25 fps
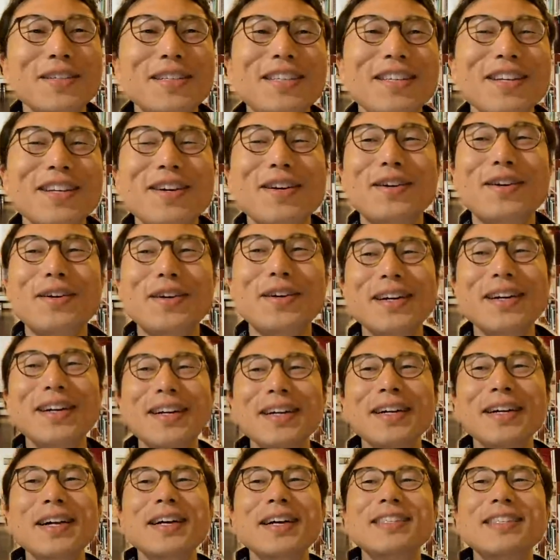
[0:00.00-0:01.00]
So
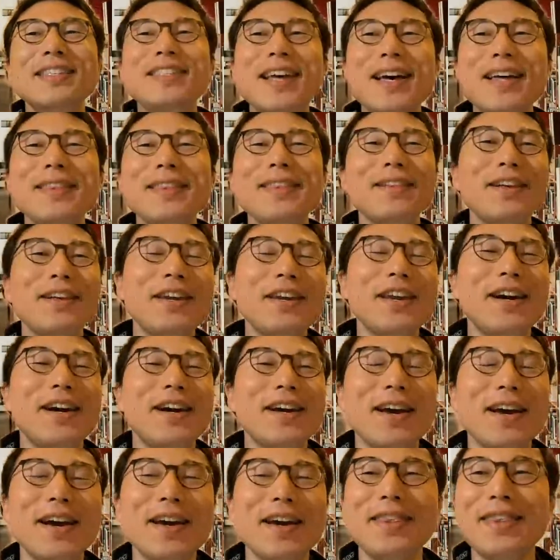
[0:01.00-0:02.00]
sadly,
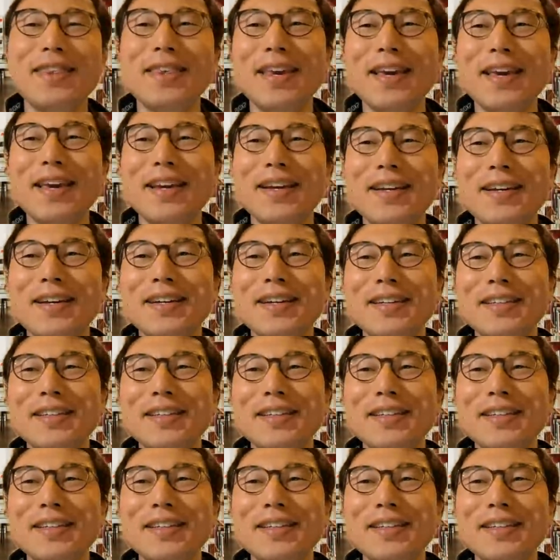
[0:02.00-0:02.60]
I think